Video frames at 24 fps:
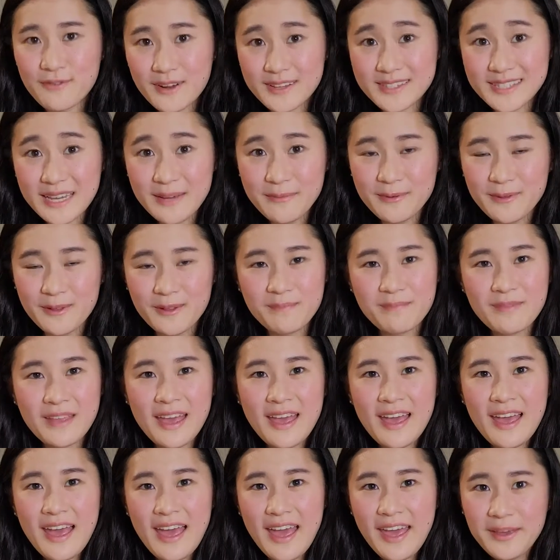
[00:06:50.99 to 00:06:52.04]
For example,
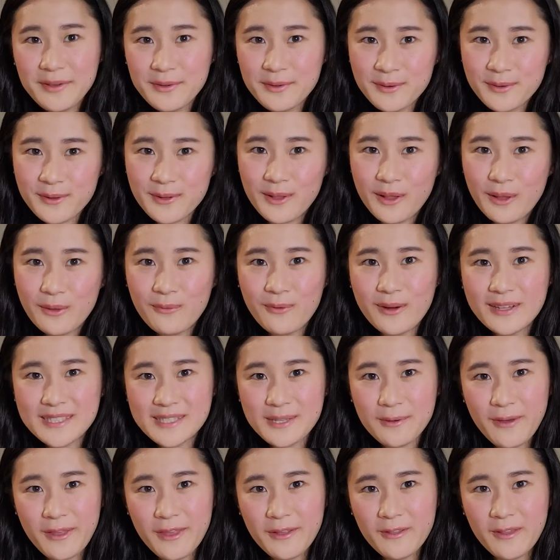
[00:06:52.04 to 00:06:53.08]
hey Google, what's
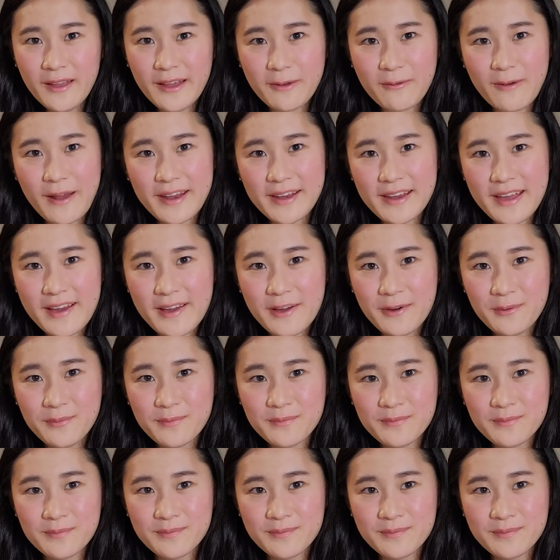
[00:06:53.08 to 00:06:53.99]
the weather like right now?